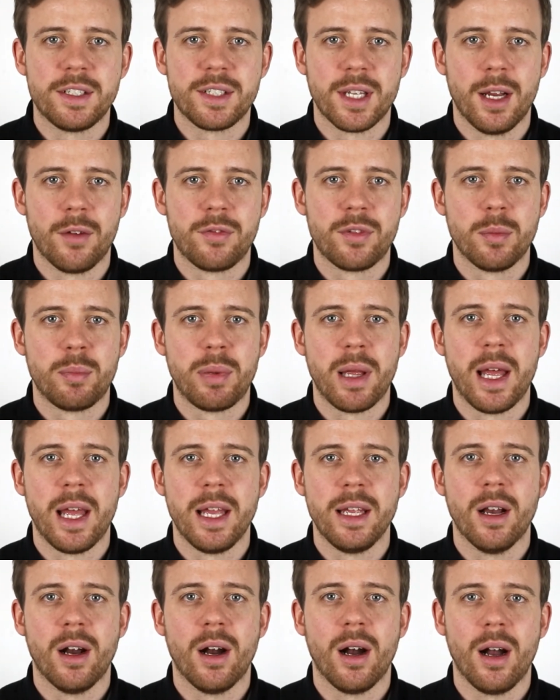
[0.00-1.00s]
to have to
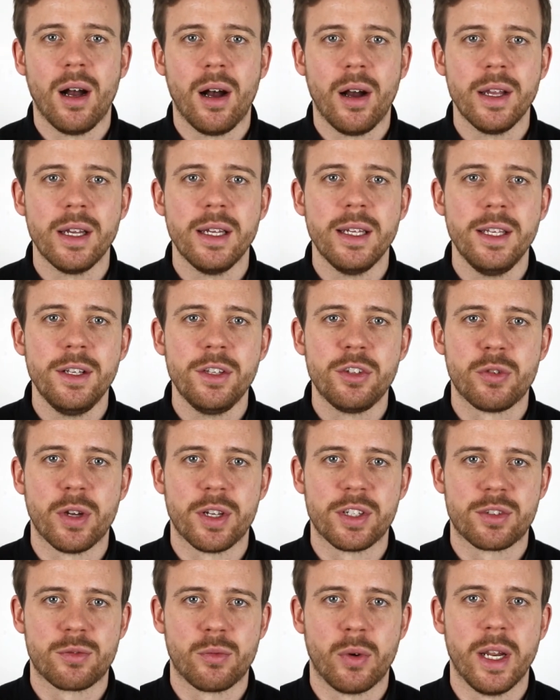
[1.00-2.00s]
pay a higher
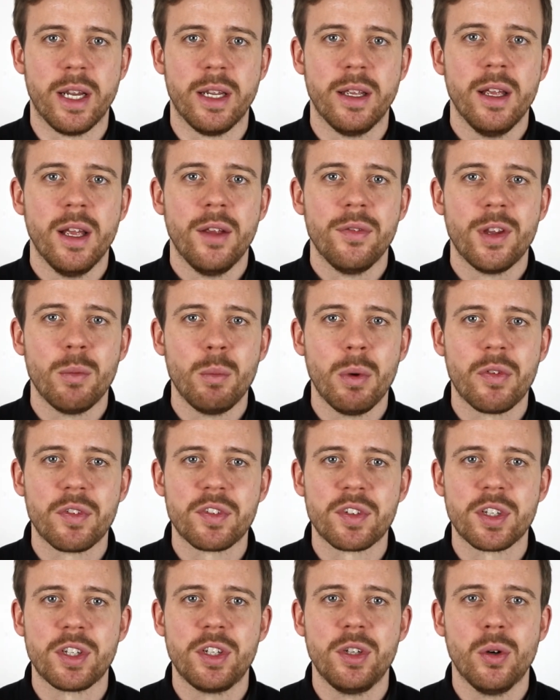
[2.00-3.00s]
interest rate than with a
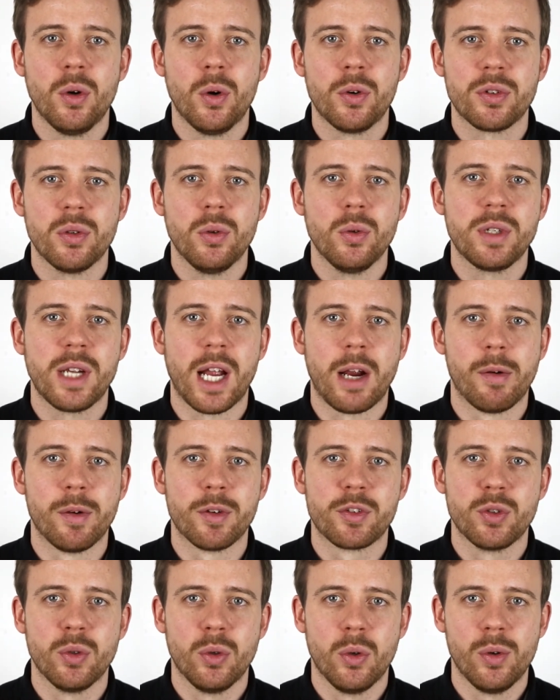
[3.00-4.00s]
secured or
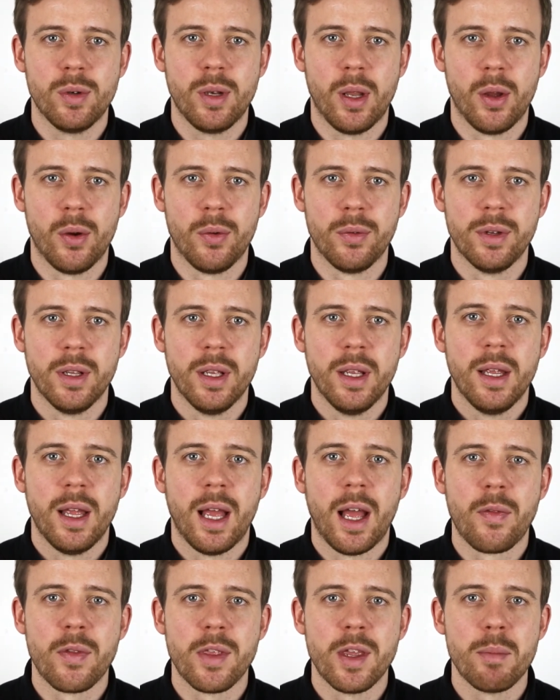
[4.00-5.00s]
guarantor loan,
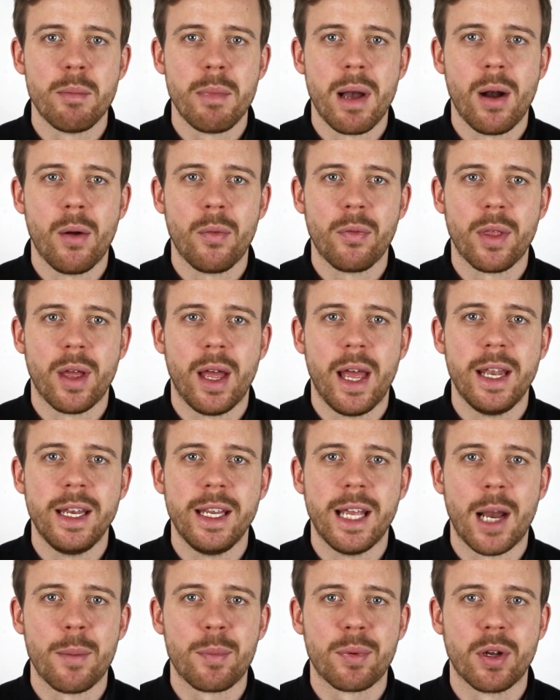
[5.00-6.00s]
and the amount that
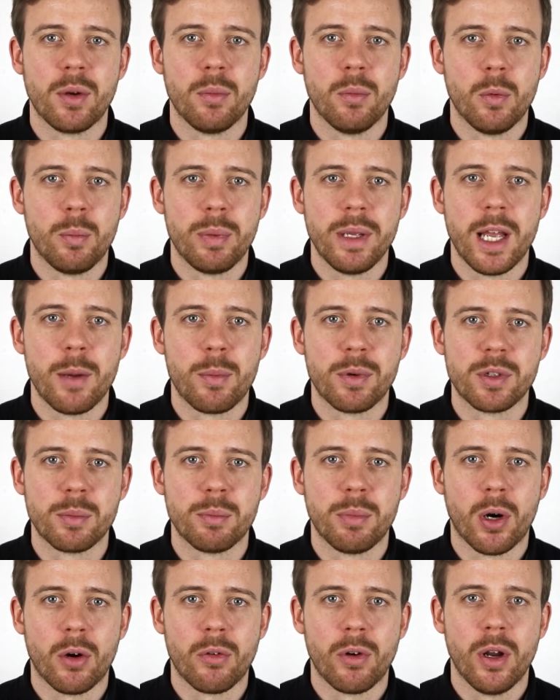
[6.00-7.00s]
any applicant will be able to
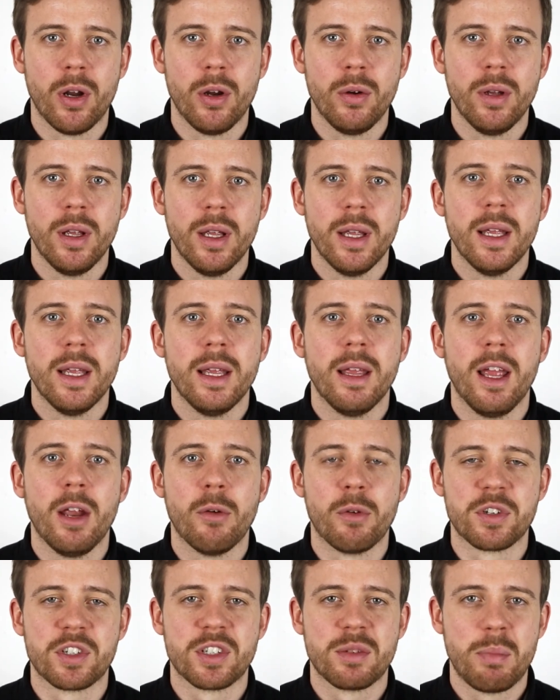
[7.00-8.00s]
borrow,
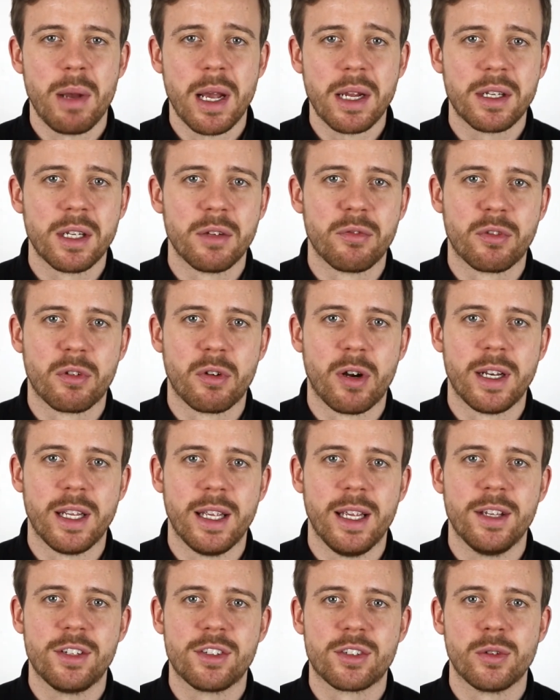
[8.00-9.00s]
irrespective of credit
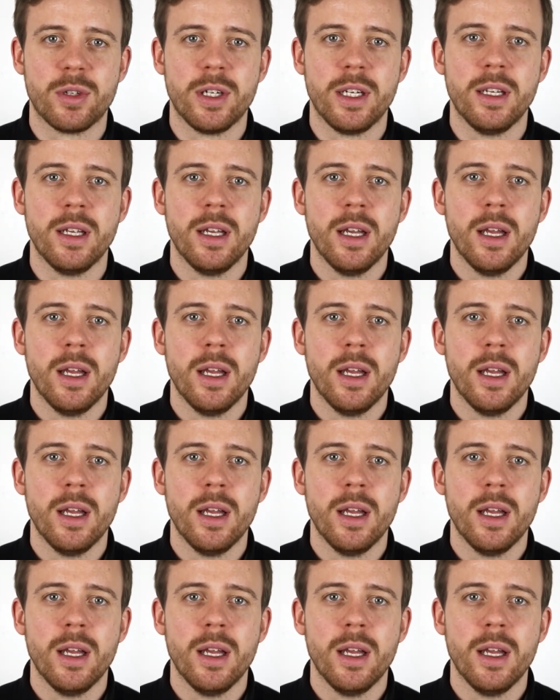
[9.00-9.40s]
history,